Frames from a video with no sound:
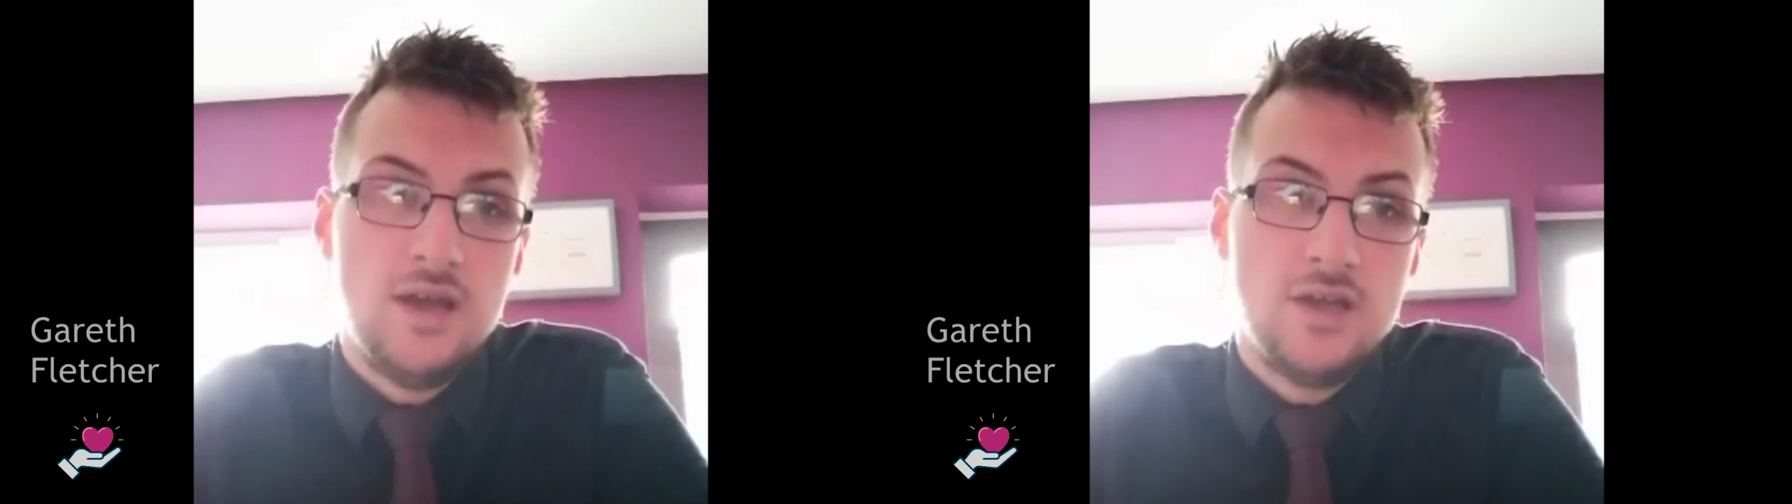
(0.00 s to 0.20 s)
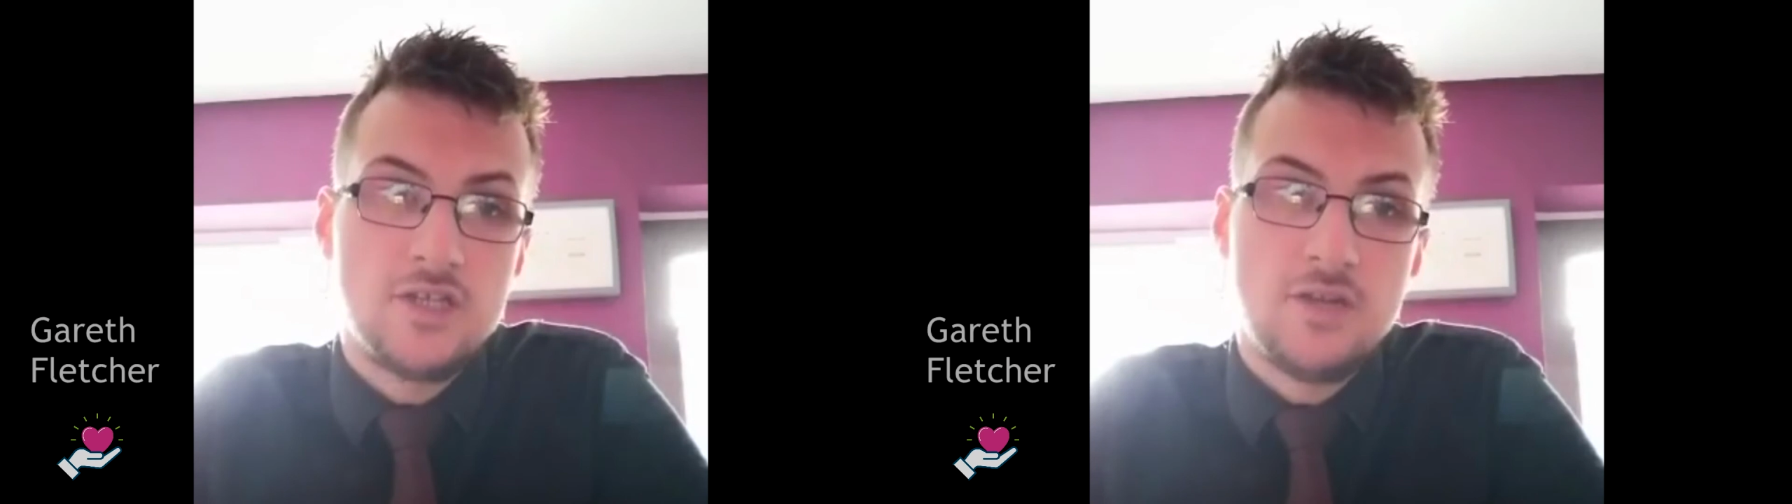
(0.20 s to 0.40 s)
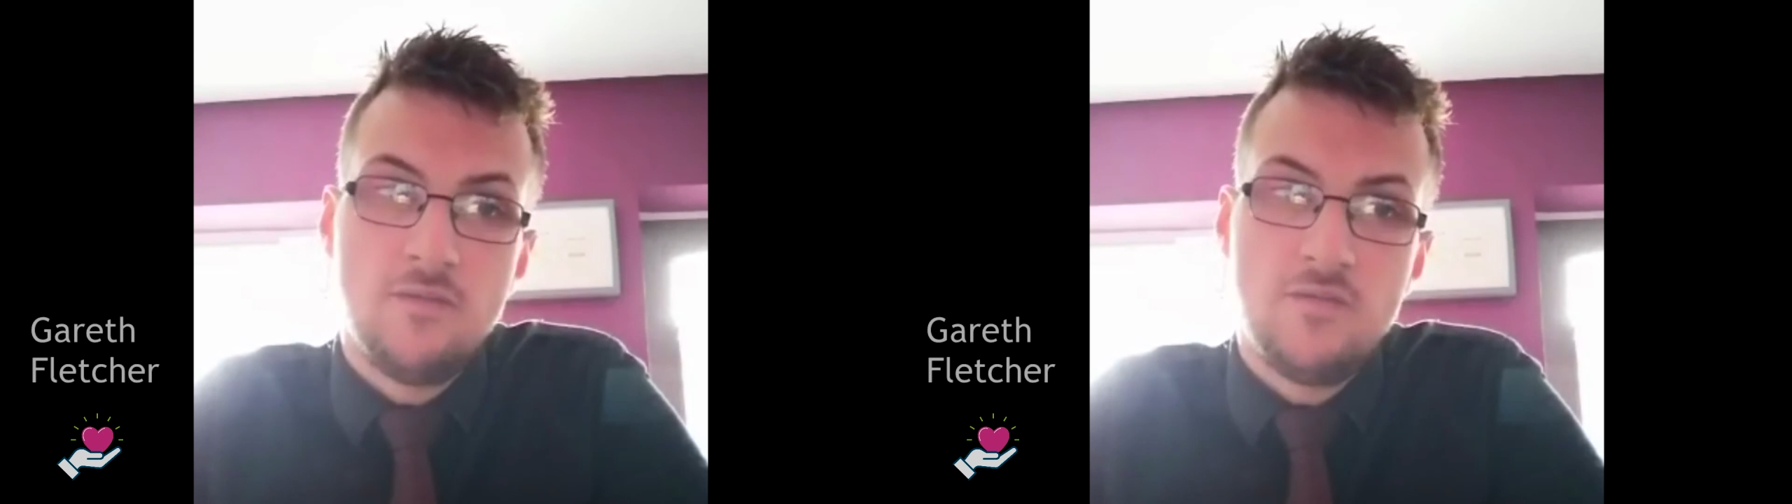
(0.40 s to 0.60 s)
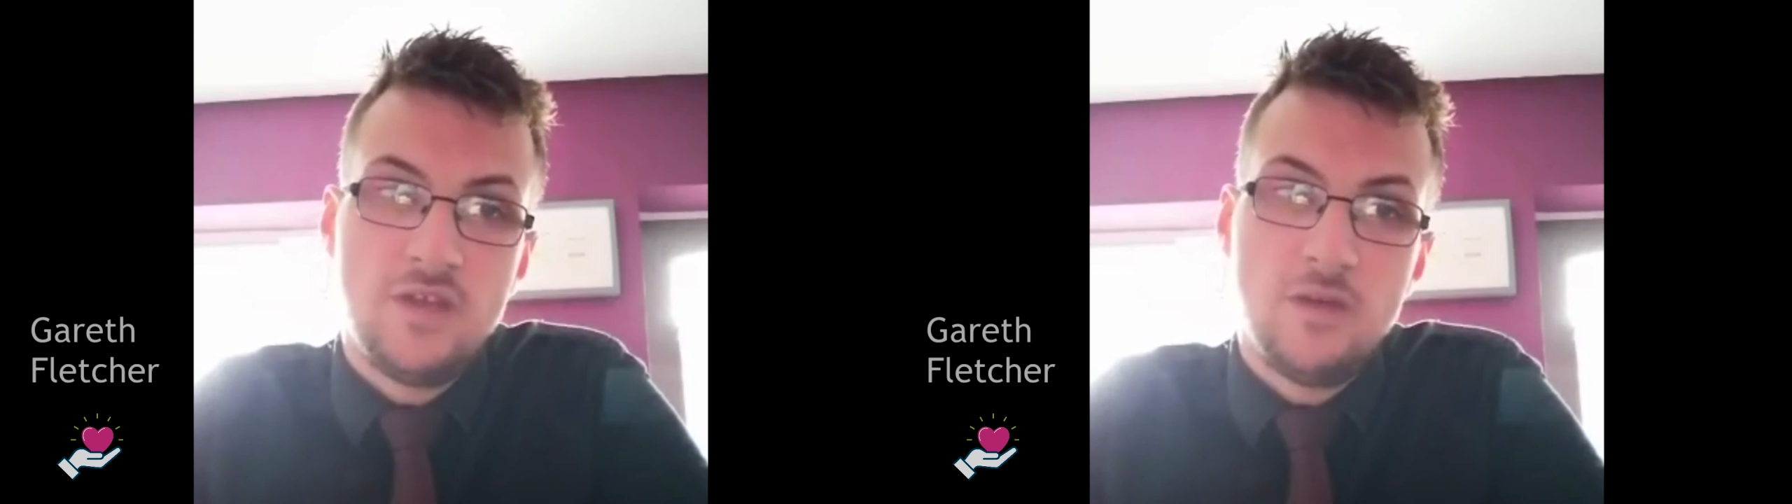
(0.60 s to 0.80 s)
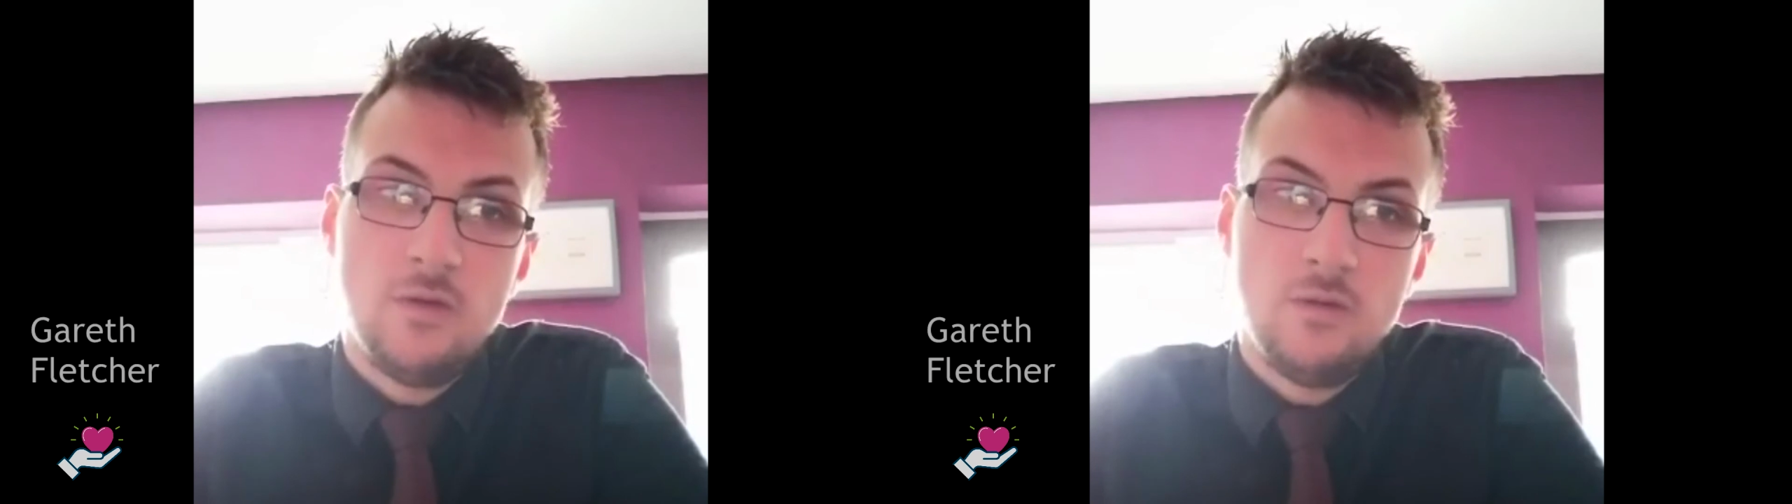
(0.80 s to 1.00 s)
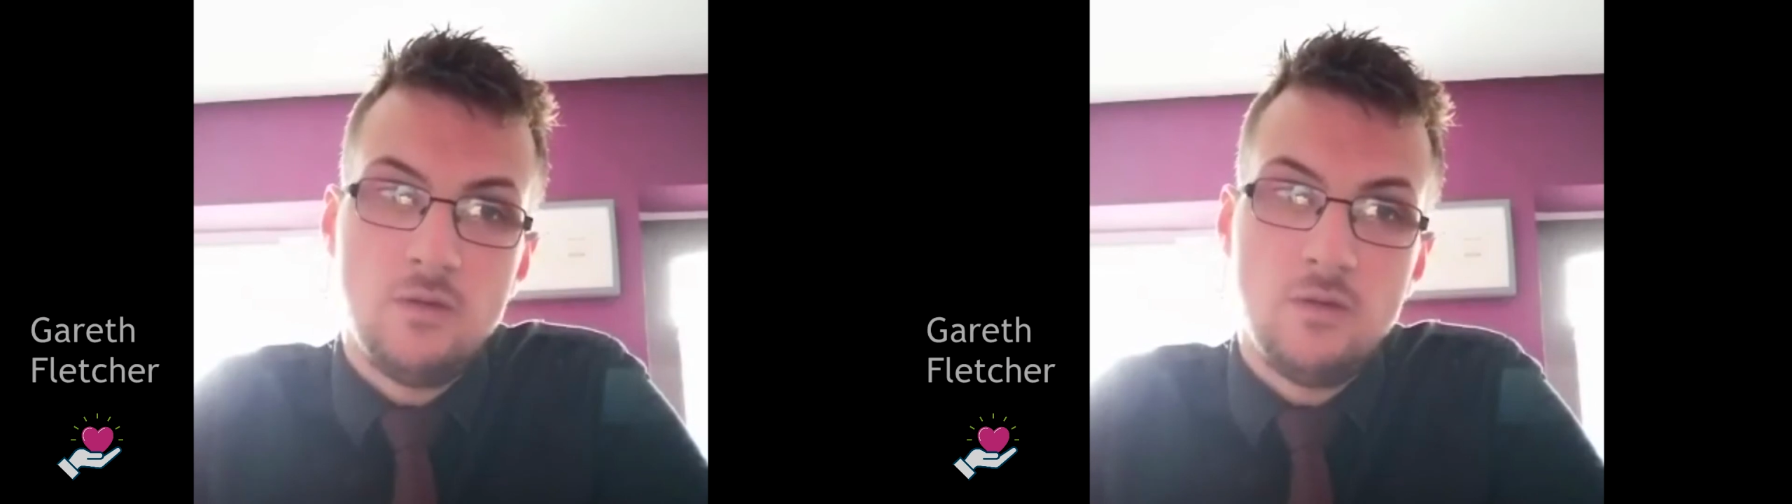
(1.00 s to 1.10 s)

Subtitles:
She didn't feel